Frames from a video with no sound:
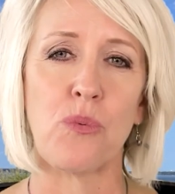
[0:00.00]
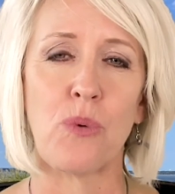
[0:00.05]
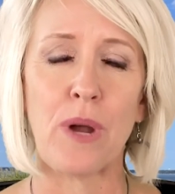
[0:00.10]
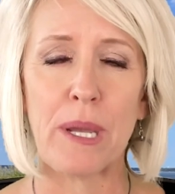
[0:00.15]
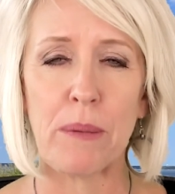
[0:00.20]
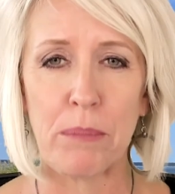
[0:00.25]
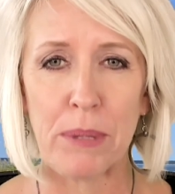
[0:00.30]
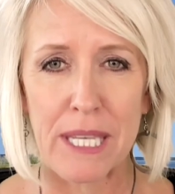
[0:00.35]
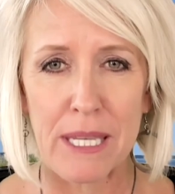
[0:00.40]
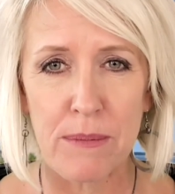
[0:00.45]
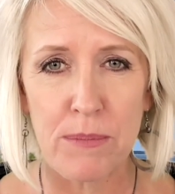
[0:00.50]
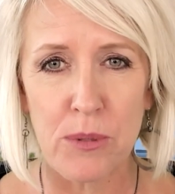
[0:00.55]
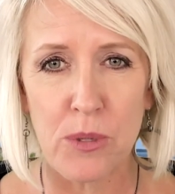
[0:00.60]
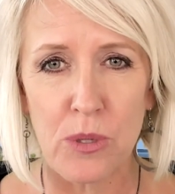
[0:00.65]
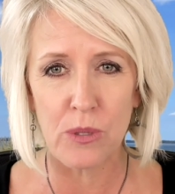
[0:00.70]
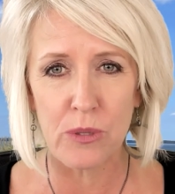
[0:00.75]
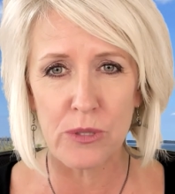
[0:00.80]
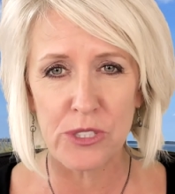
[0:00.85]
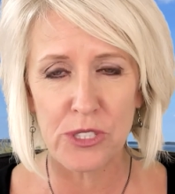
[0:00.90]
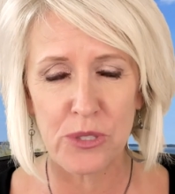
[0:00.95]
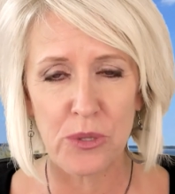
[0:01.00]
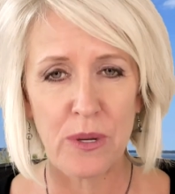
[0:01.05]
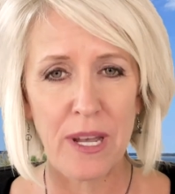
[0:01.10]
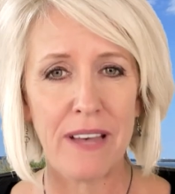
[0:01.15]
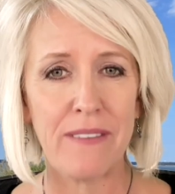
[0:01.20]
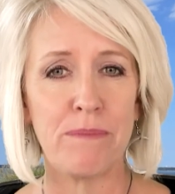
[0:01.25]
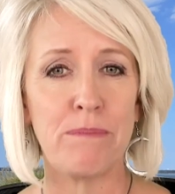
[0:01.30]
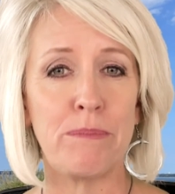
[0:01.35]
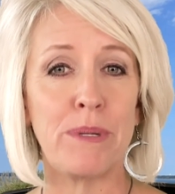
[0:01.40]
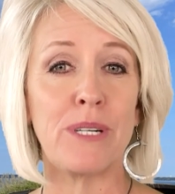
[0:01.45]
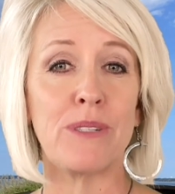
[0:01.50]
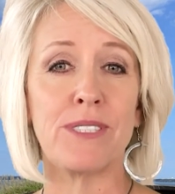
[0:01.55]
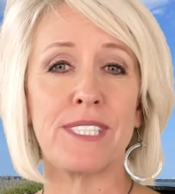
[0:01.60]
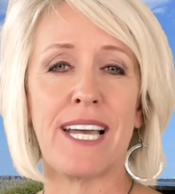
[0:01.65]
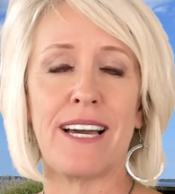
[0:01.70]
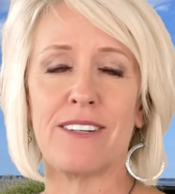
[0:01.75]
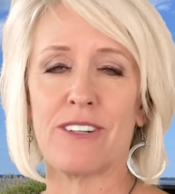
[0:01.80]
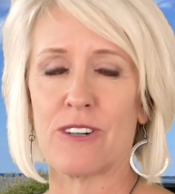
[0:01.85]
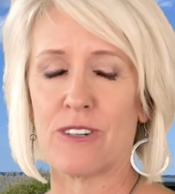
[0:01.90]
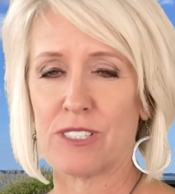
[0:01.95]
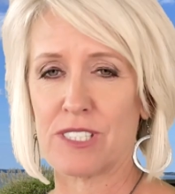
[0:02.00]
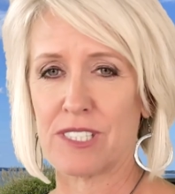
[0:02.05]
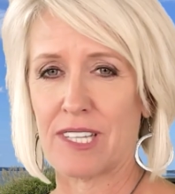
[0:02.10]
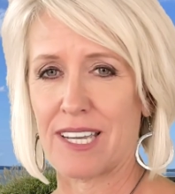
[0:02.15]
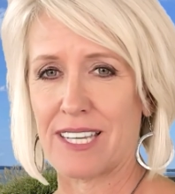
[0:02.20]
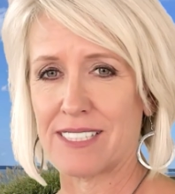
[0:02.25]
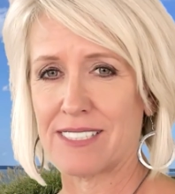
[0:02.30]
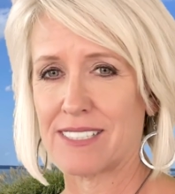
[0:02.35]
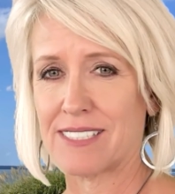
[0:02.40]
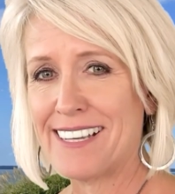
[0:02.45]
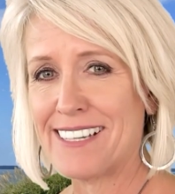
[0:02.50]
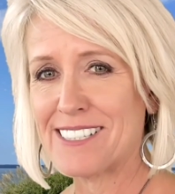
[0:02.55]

right people to have built out our sites.